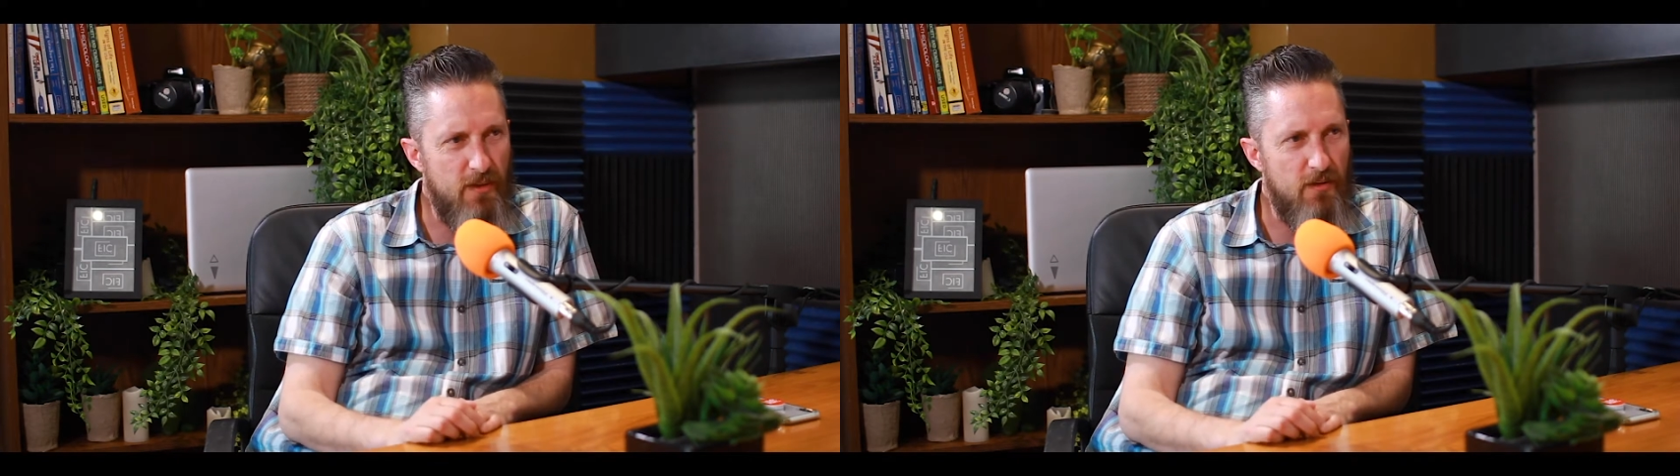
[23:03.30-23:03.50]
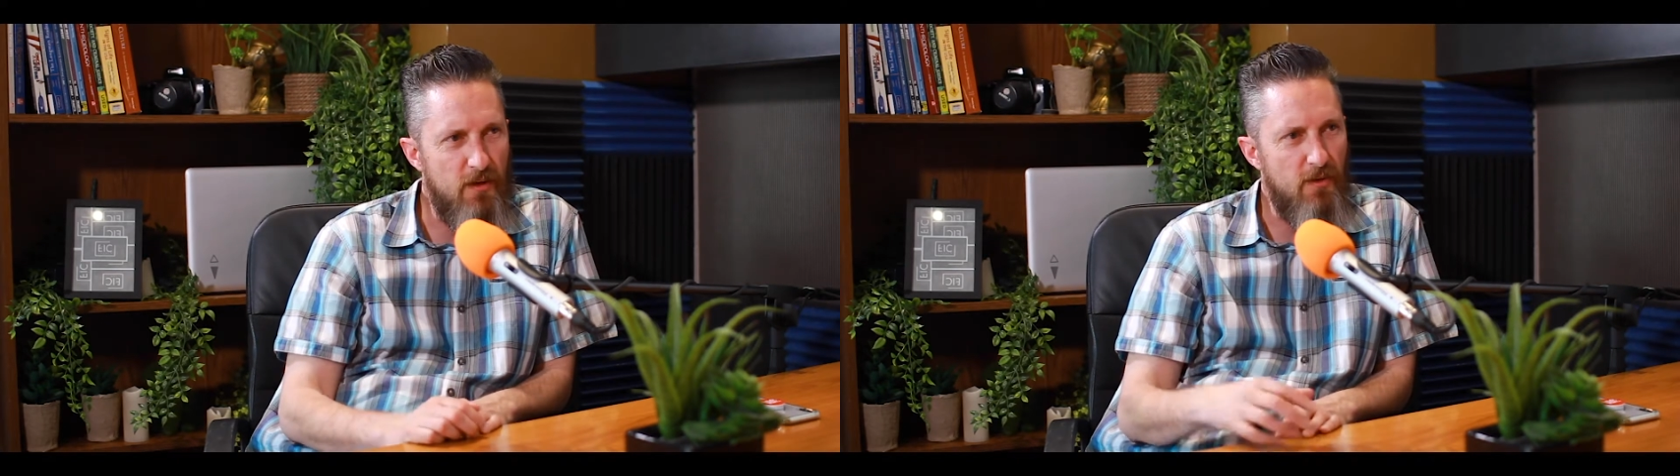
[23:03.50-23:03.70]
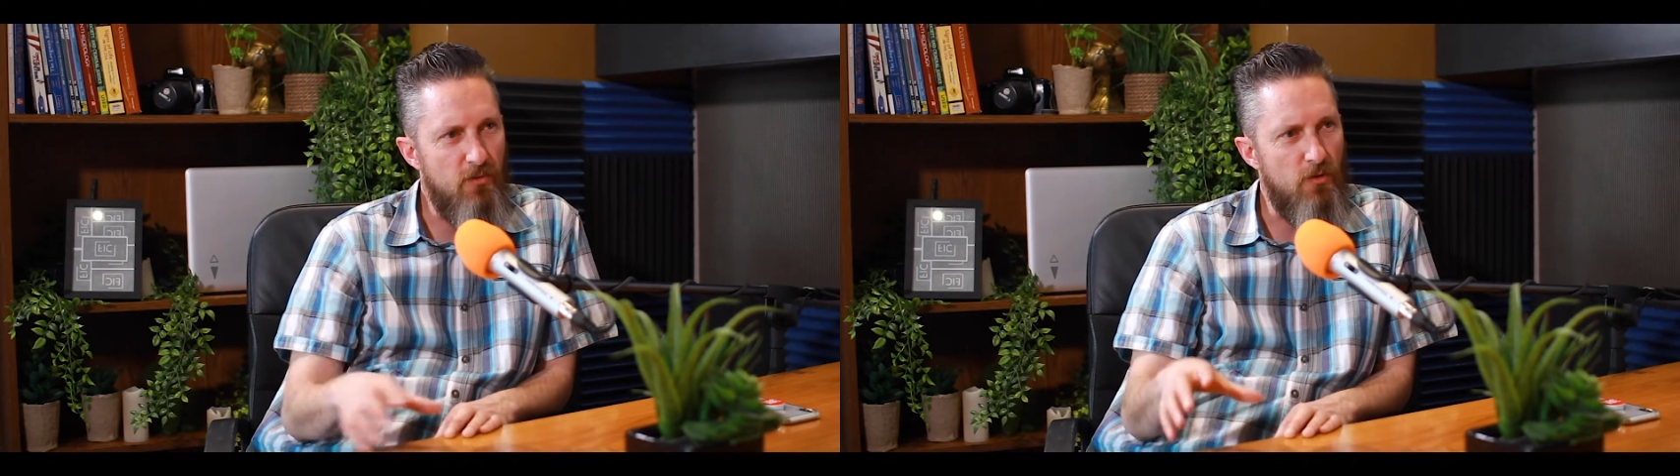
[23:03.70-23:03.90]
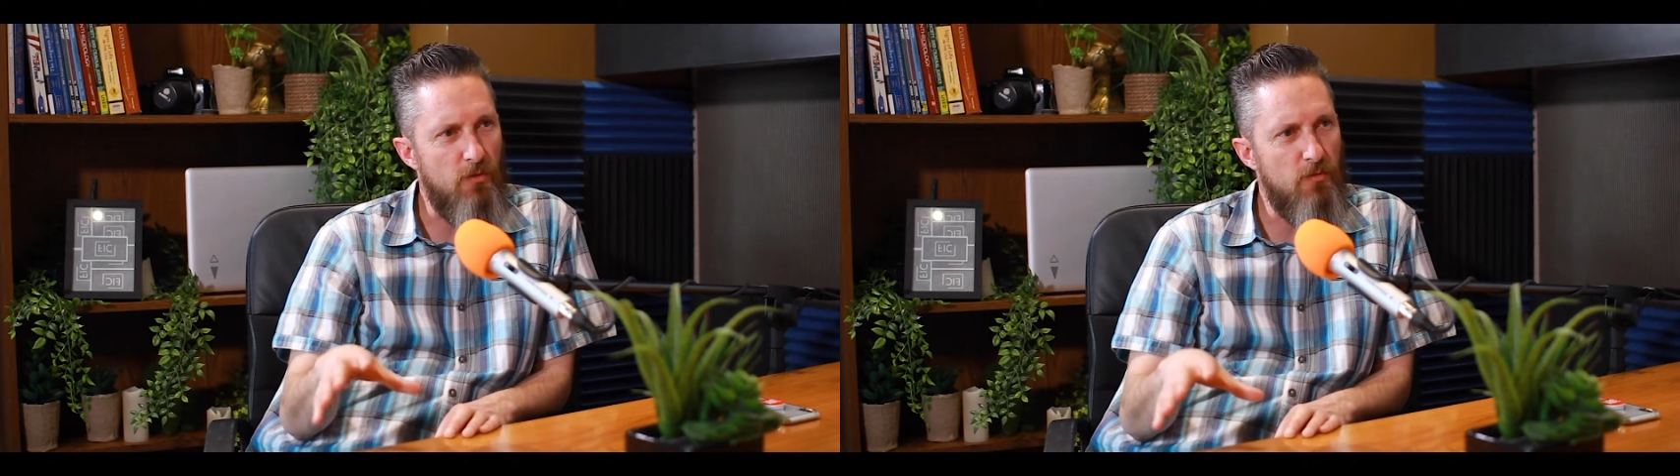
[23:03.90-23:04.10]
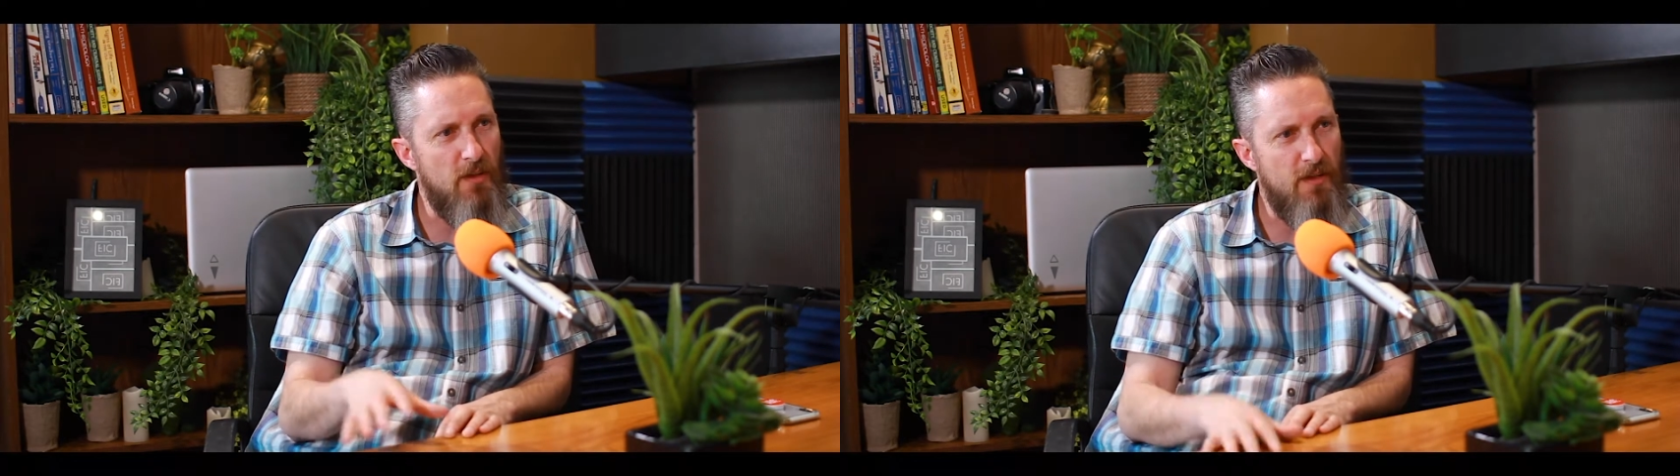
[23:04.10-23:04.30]
and not as
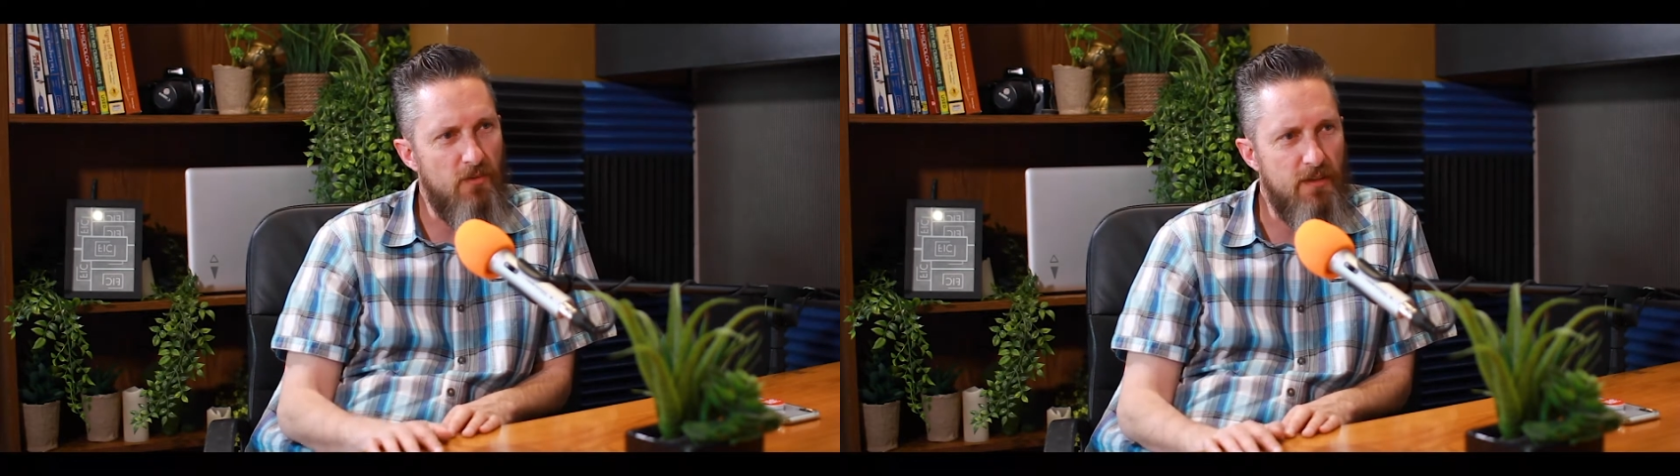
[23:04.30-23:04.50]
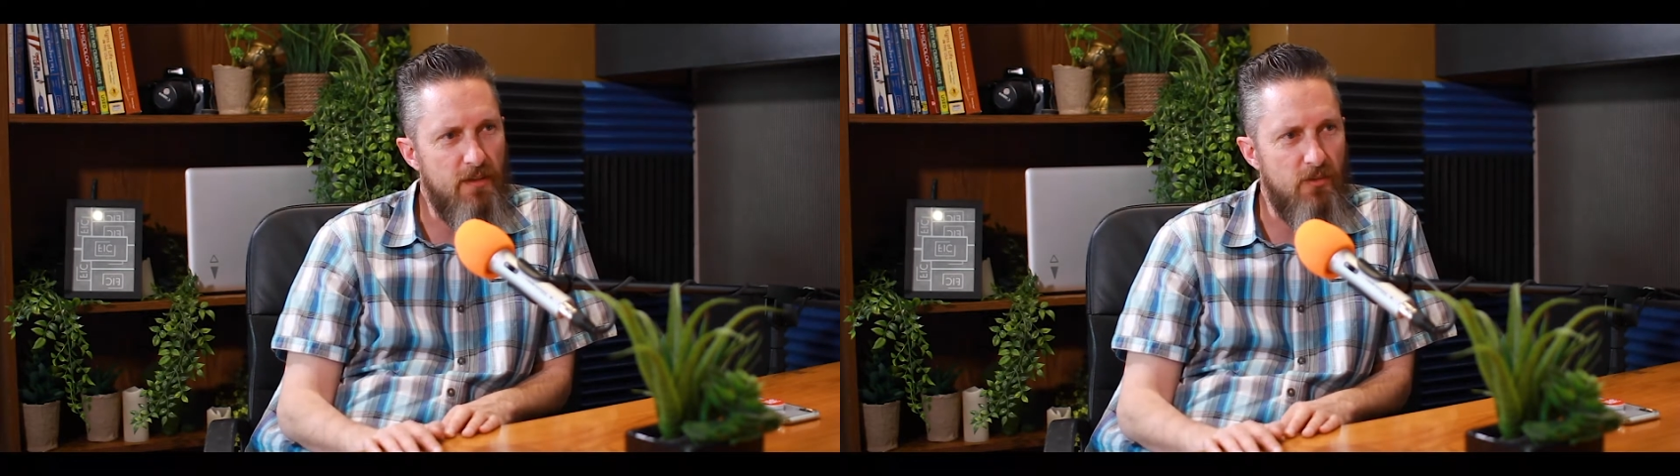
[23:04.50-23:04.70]
useful, I don't think,